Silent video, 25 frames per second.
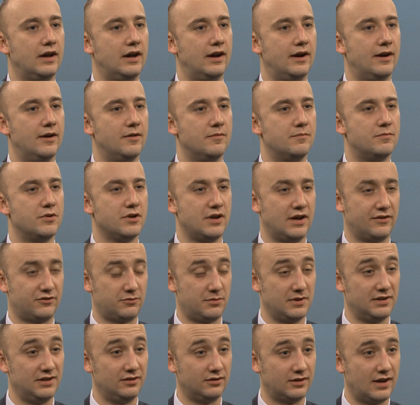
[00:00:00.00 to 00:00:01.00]
but you have
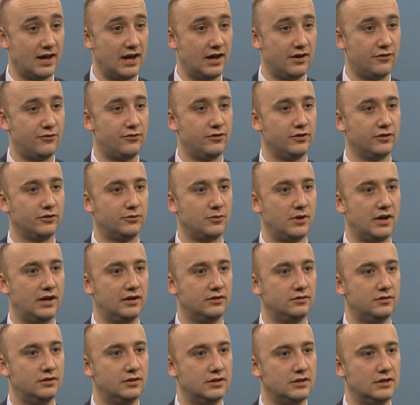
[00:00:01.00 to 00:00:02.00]
to be a little careful as
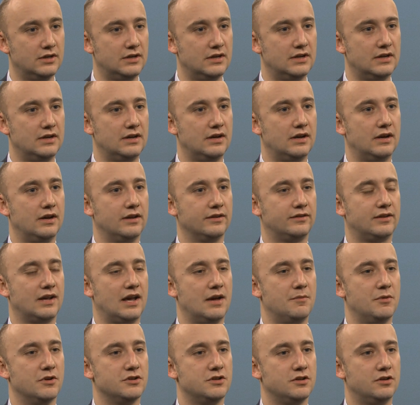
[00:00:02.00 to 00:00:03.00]
well as to
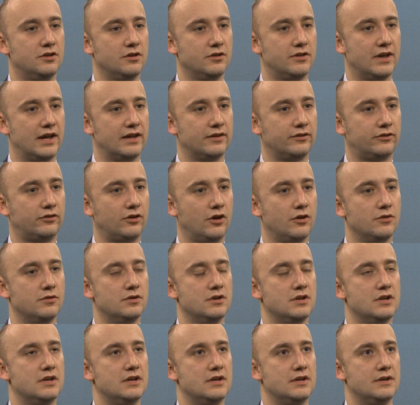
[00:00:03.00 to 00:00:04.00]
how much you do that.
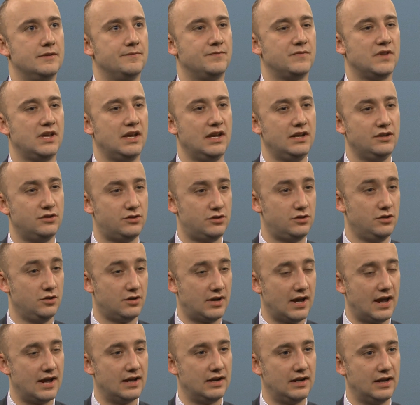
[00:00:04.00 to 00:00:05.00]
So each
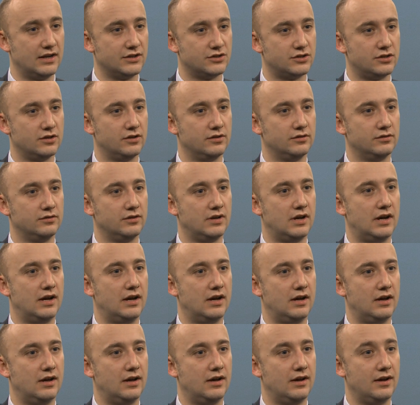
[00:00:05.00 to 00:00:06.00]
UK election
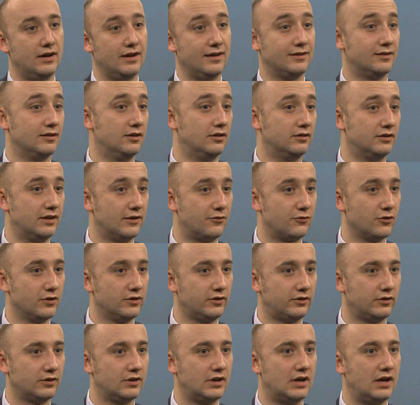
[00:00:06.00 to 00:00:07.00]
is a little
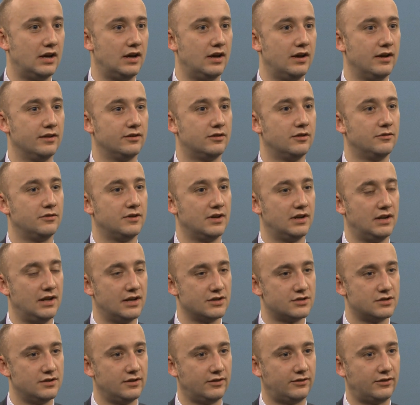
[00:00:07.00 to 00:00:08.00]
different in terms of the
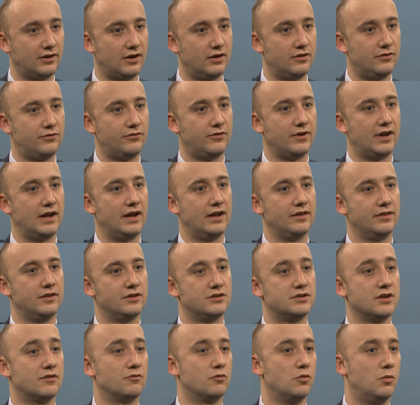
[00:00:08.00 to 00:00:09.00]
election itself and
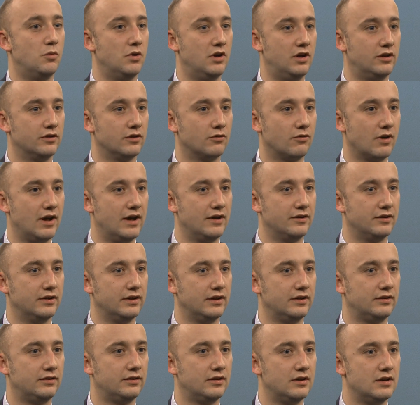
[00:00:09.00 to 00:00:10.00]
the general world
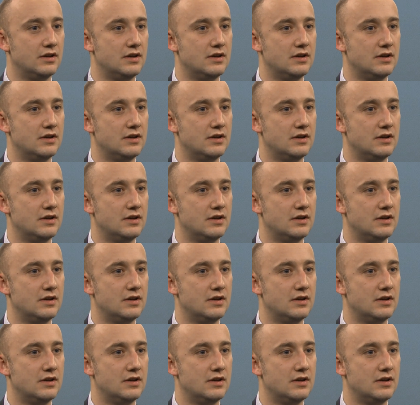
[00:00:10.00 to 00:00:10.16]
around it.